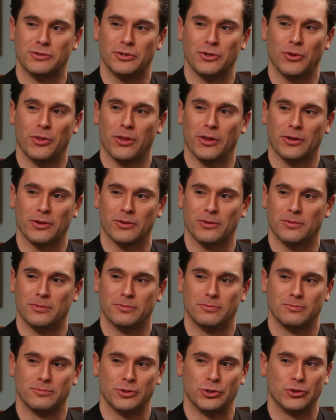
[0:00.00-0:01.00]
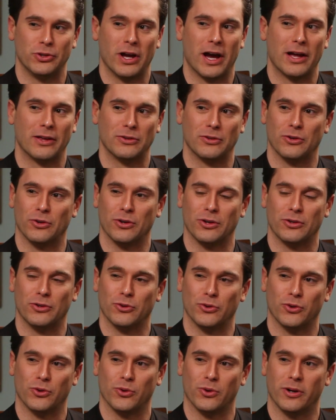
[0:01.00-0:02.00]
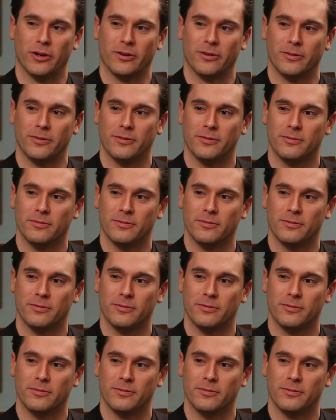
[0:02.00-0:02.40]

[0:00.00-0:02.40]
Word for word: do you think you got during your career?